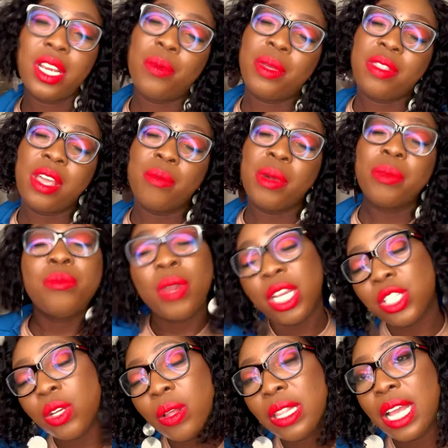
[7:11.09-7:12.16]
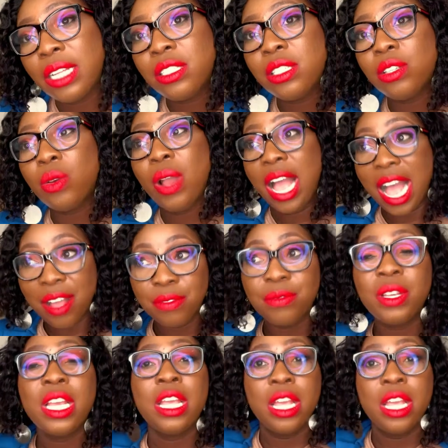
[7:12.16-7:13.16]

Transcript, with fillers: Share with them and make sure that you have,